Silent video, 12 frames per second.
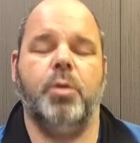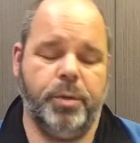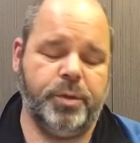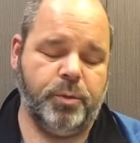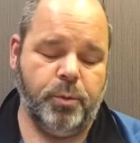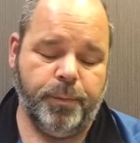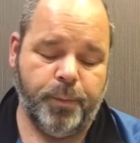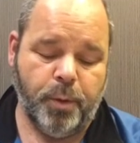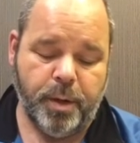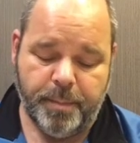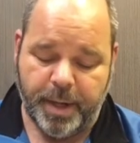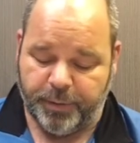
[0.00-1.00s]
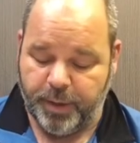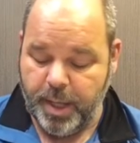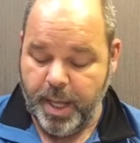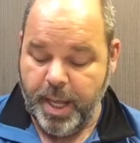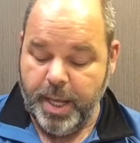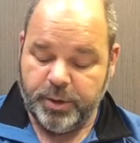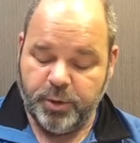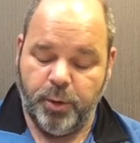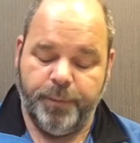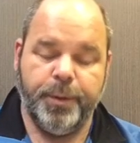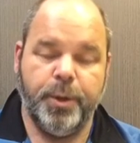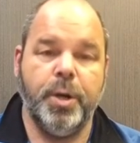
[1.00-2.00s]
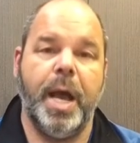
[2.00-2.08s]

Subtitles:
go to school for in a month. So if you're